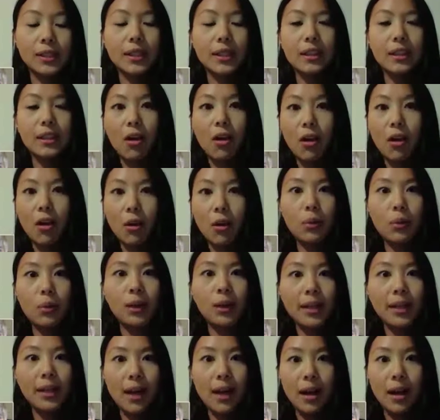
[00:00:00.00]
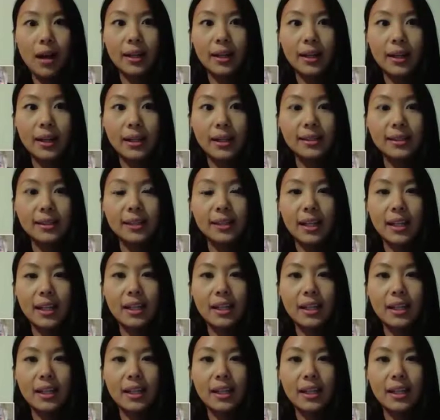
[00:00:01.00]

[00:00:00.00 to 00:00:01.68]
And they're all really honest,